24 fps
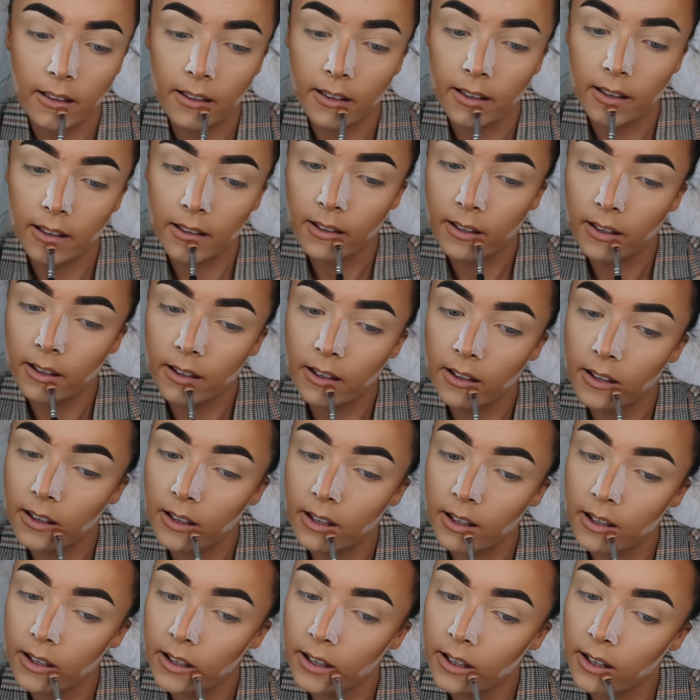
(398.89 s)
But she's good at
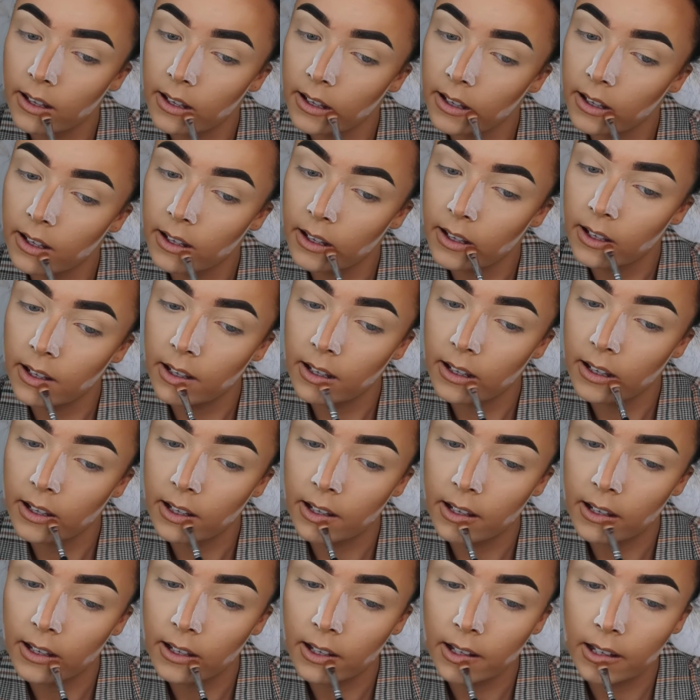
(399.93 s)
doing makeup. I'll give her
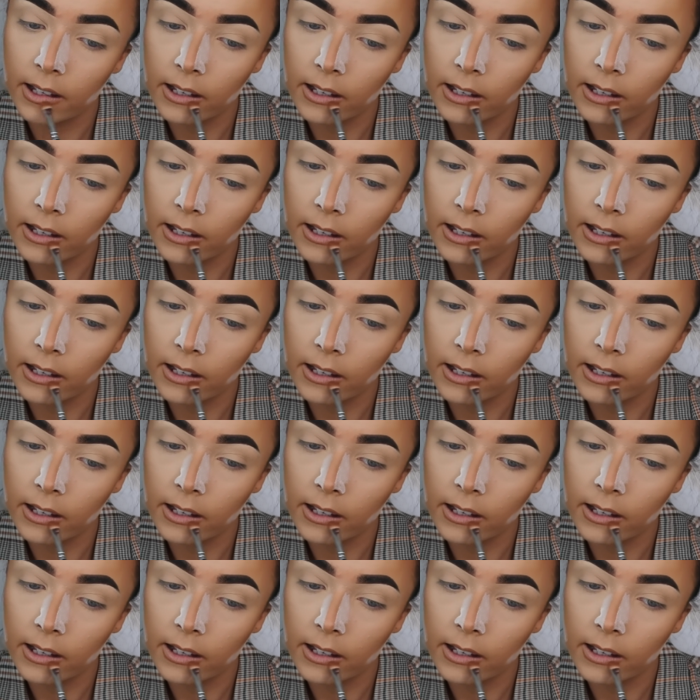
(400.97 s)
that.